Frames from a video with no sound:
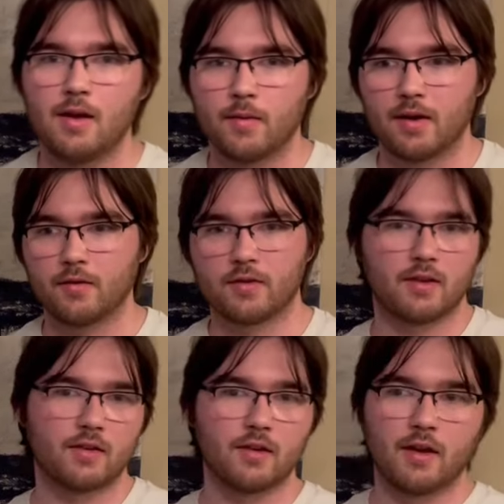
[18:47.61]
But
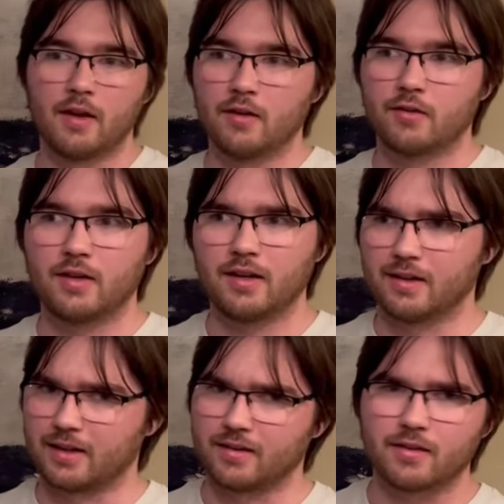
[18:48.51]
everything should get
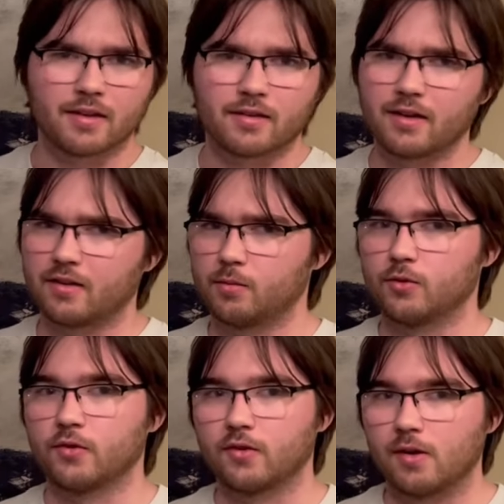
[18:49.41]
like a 6
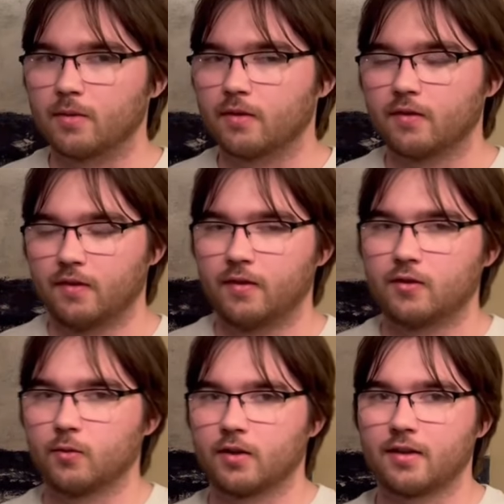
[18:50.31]
decibel sum if it's
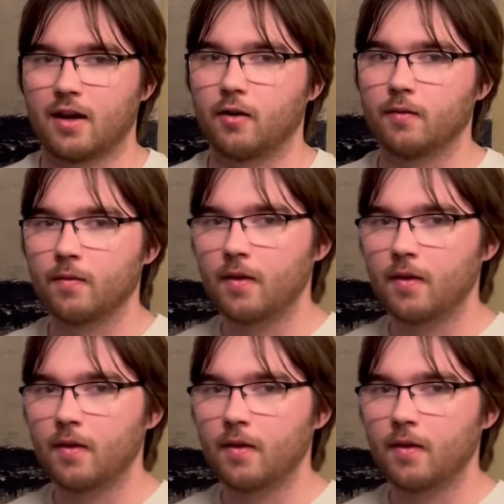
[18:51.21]
worked out.